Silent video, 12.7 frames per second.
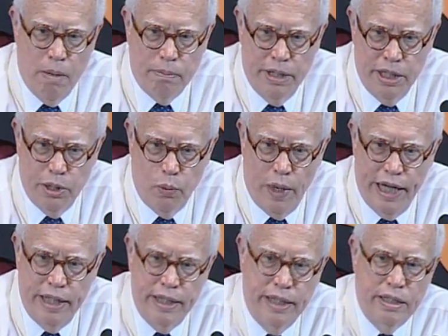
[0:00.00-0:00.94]
but in the
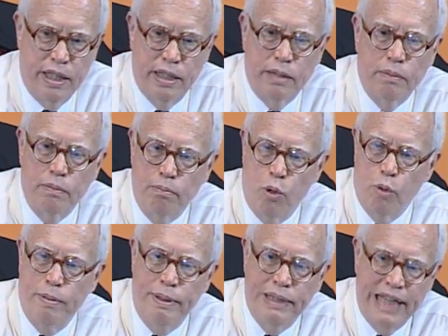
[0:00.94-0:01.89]
way that uh,
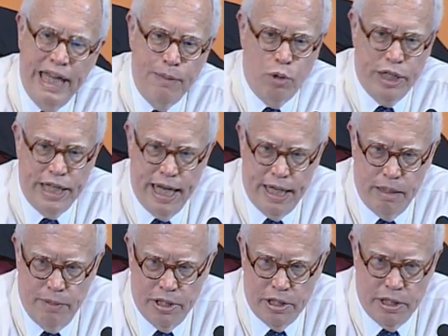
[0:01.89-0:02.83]
more labor
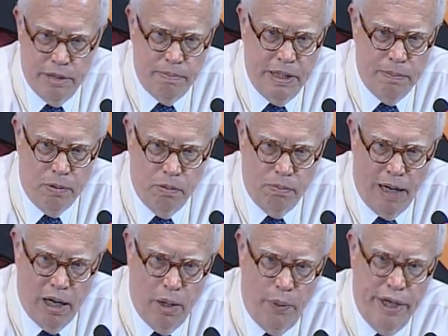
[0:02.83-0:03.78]
economists and people
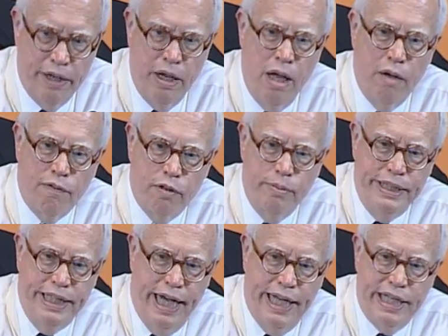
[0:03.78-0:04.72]
borrowing from
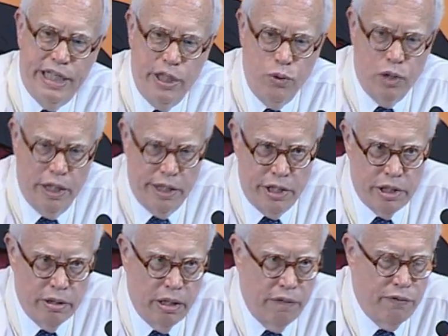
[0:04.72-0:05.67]
the IQ
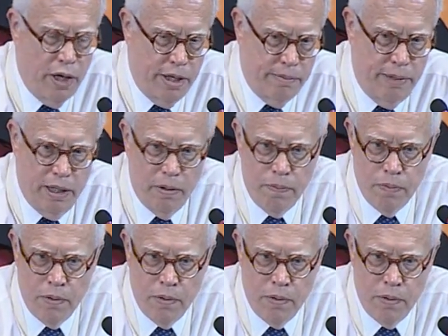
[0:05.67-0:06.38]
literature have thought about.